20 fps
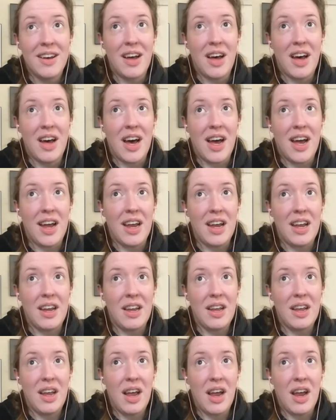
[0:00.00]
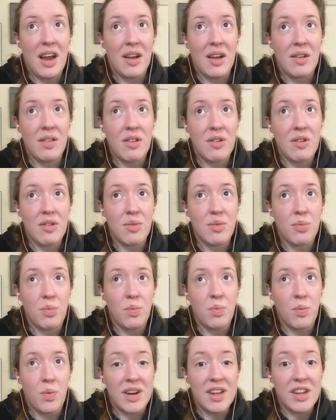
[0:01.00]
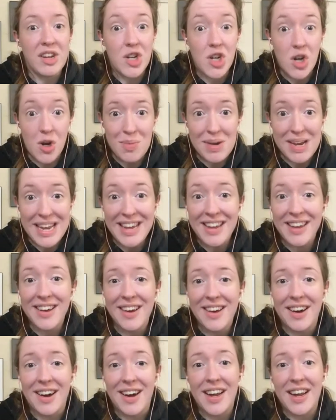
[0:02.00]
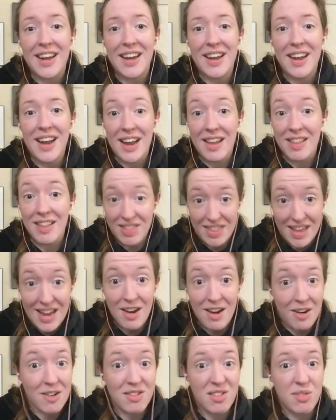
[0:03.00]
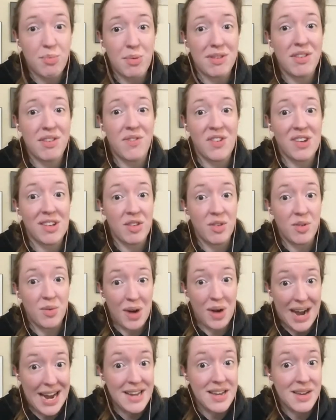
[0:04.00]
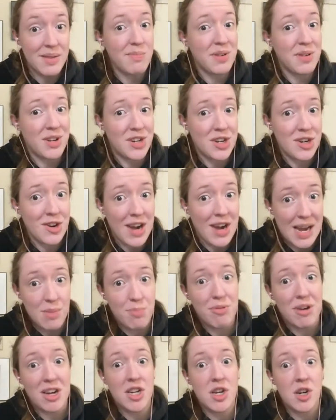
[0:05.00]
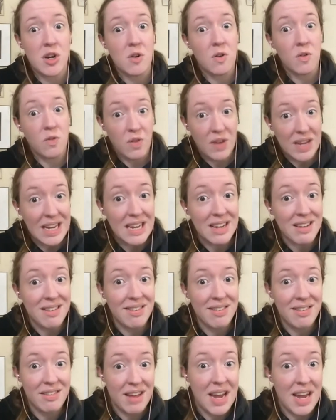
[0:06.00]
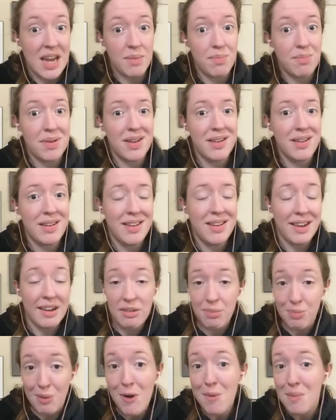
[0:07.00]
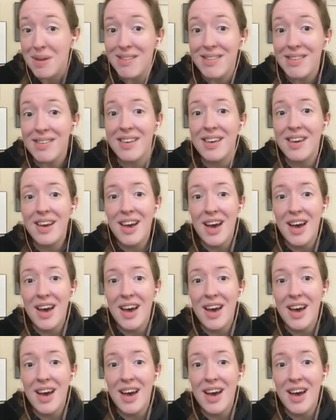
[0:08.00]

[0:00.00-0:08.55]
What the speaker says: and there's one in Germany. And they are specific to high temperature, high pressure Venus type experiments.